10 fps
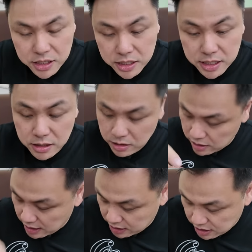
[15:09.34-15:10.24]
this is still
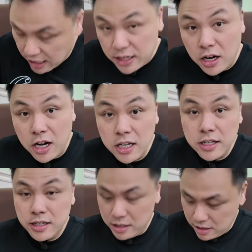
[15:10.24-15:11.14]
nice and hot.
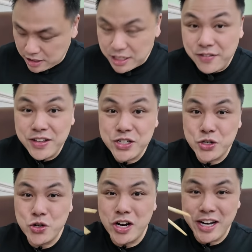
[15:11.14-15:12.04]
Let's give this
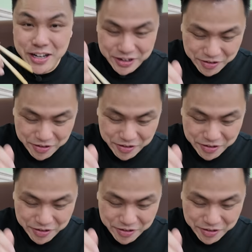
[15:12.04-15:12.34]
a try.